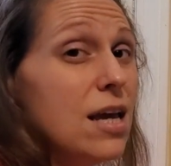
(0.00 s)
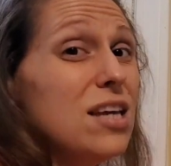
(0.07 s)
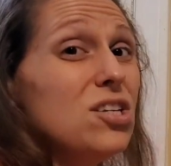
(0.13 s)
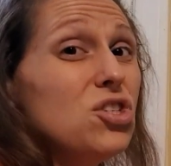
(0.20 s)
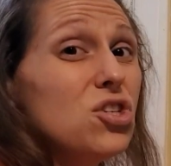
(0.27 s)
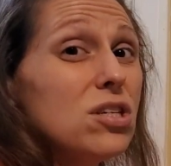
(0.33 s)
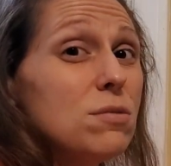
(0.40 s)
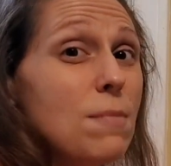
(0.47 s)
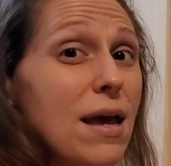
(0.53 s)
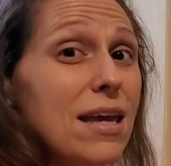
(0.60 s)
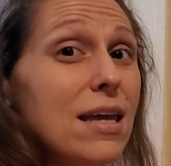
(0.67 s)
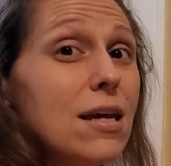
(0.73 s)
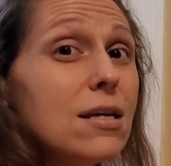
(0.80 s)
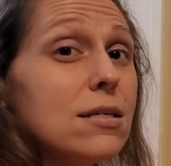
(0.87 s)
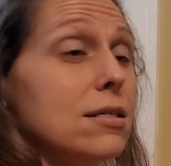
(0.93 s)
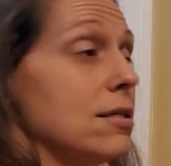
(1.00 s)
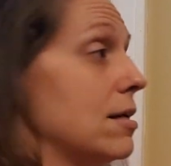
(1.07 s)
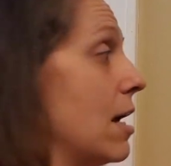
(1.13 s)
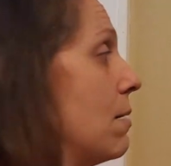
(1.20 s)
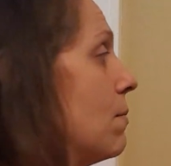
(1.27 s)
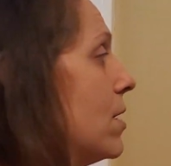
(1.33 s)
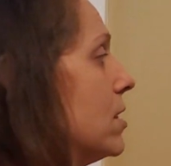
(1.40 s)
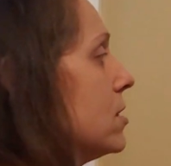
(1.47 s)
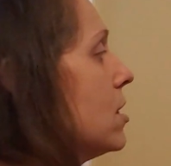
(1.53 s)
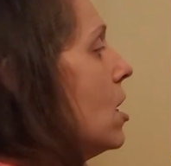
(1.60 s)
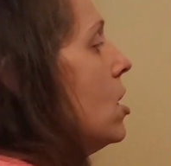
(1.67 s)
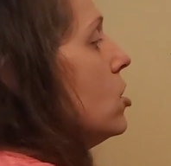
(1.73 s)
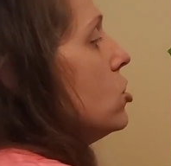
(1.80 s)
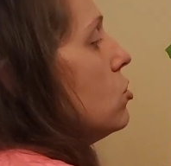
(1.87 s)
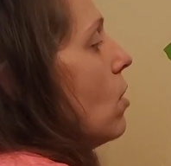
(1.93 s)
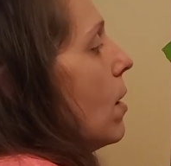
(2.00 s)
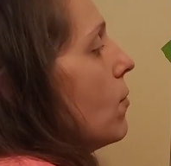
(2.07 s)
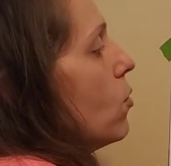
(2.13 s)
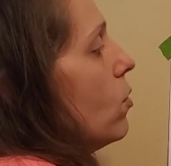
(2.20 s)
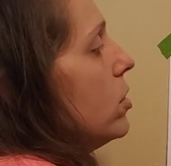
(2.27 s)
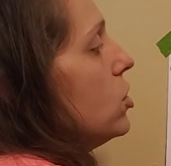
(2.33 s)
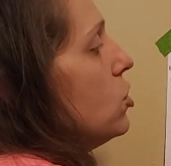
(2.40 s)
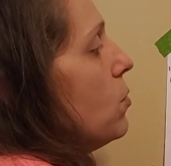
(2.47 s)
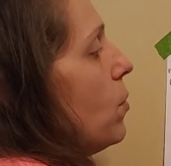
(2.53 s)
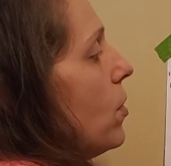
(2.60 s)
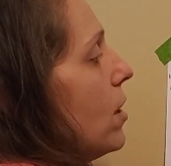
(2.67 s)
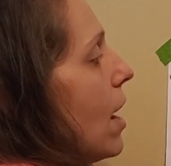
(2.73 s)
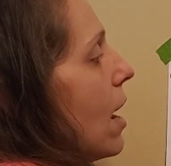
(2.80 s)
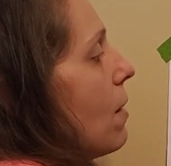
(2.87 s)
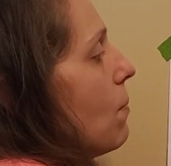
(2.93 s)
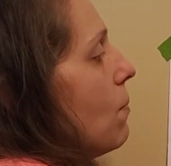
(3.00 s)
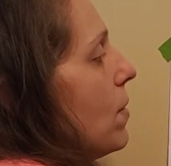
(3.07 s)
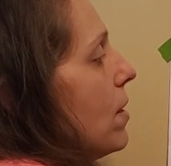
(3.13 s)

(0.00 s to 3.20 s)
He's just making a statement. So I'm going to put a